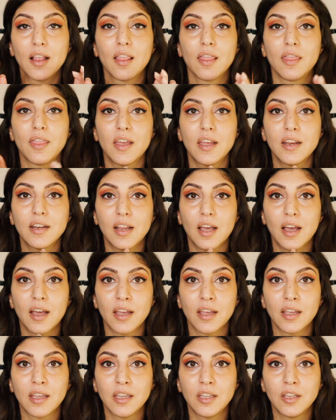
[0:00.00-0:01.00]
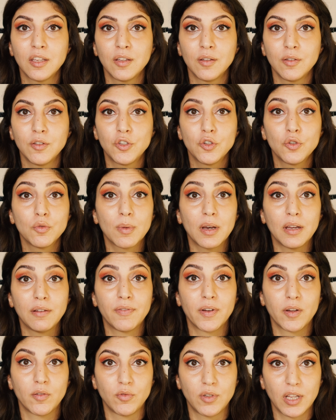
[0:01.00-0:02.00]
Then I do my
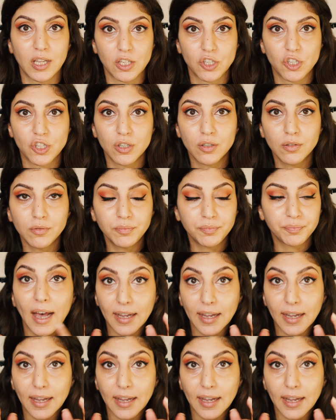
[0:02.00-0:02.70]
foundation.